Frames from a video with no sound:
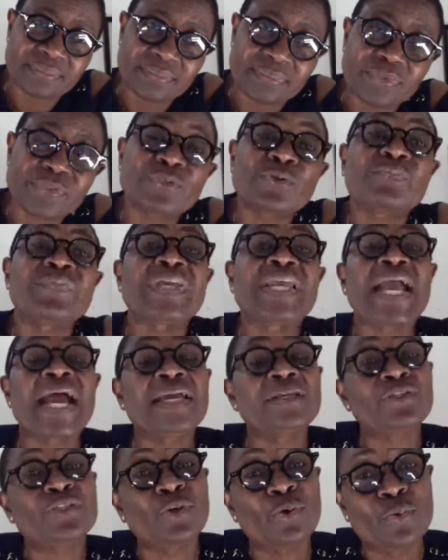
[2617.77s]
So the
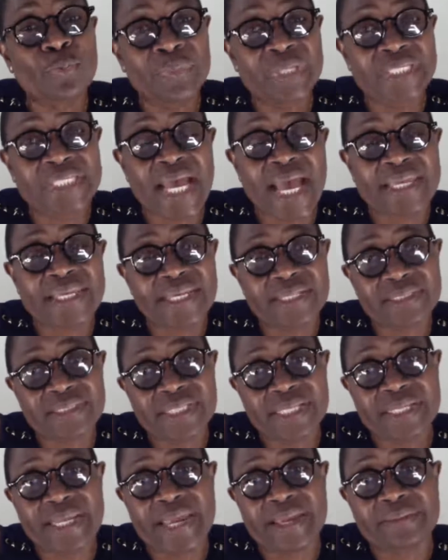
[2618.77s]
guy told me that
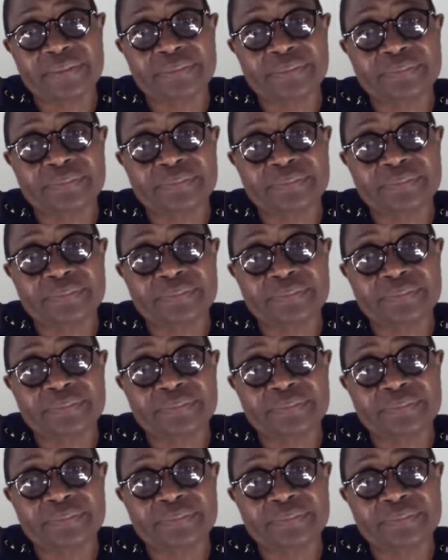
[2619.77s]
yesterday.